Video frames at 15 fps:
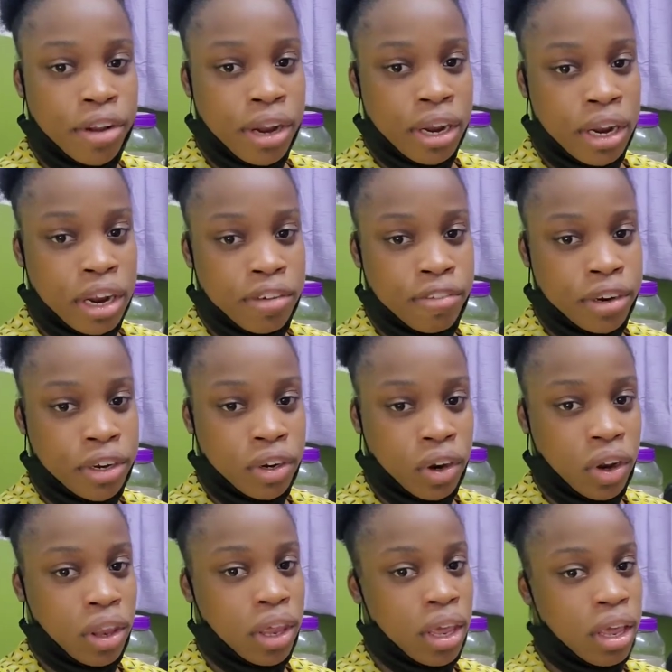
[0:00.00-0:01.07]
11
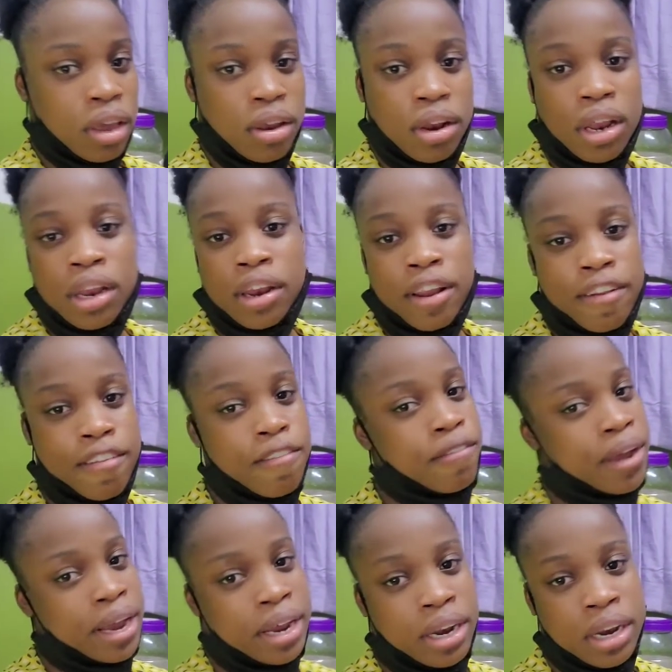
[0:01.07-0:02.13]
nothing, then that's
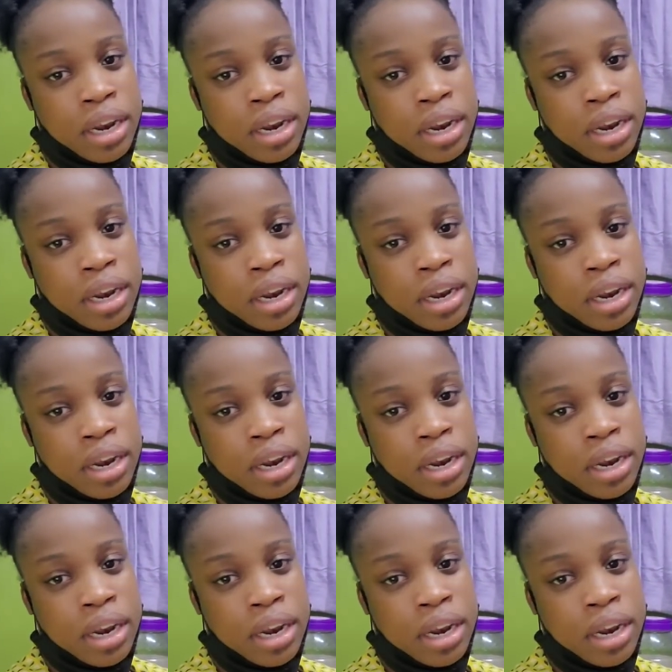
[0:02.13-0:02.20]
fine.